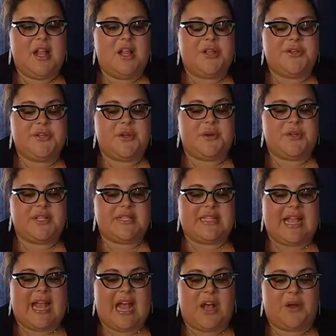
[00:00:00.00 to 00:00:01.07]
Notice
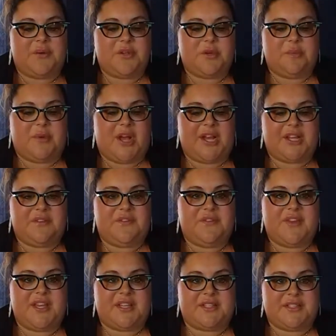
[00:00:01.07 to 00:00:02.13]
how your body
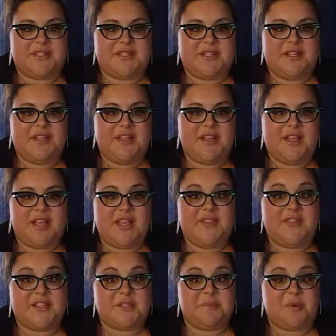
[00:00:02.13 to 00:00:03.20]
feels in
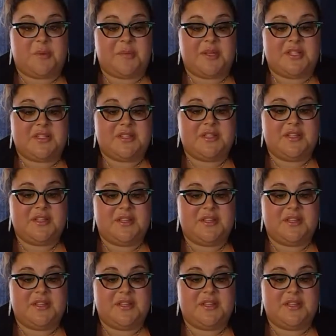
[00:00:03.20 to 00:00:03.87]
this moment.